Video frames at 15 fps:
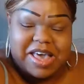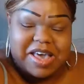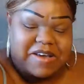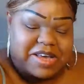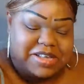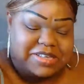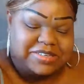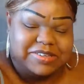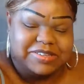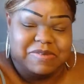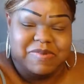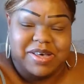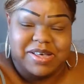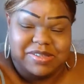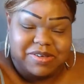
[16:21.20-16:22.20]
right, so
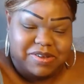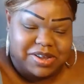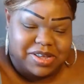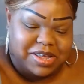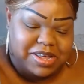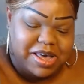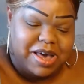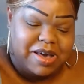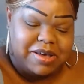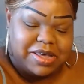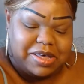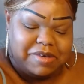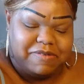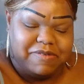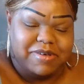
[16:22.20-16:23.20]
somebody's gonna give y'all a
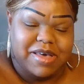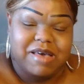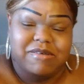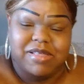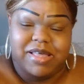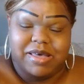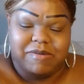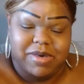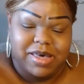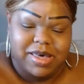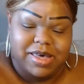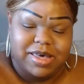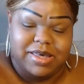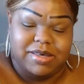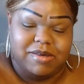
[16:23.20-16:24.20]
gift. I am like,
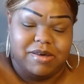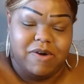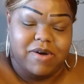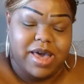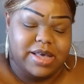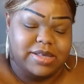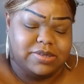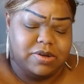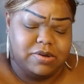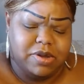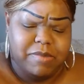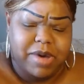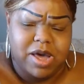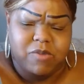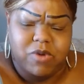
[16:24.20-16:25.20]
wait, okay, so
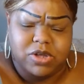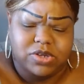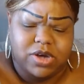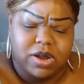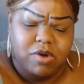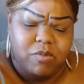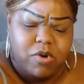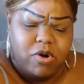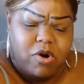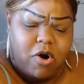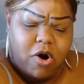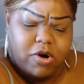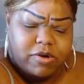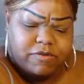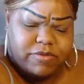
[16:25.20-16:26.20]
somebody want to try to work
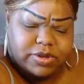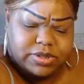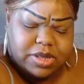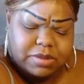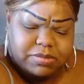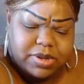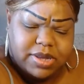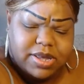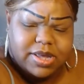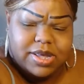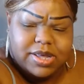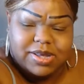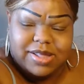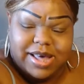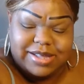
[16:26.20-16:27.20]
harder for something.
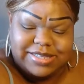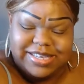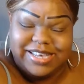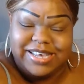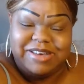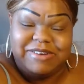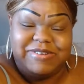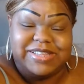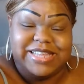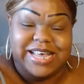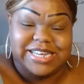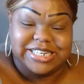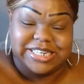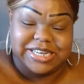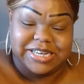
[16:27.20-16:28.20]
You're like, to hell with
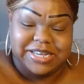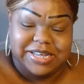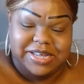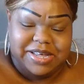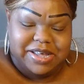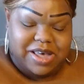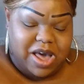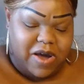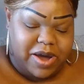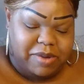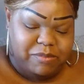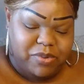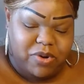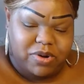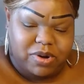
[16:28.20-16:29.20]
that shit. All
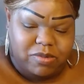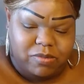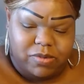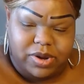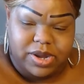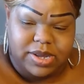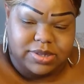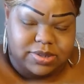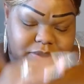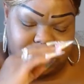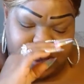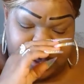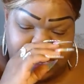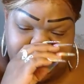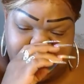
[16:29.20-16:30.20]
right, broken rings.
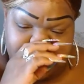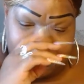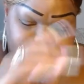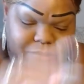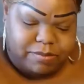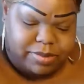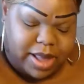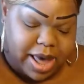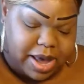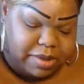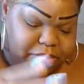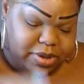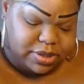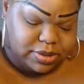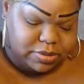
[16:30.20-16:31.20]
Okay, yeah,
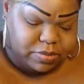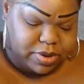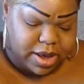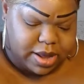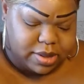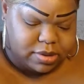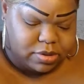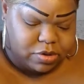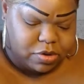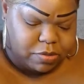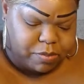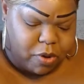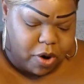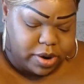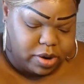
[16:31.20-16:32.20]
diamonds. We got your
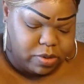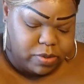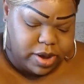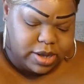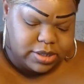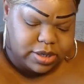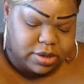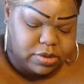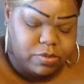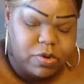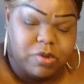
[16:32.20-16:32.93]
parting ways, either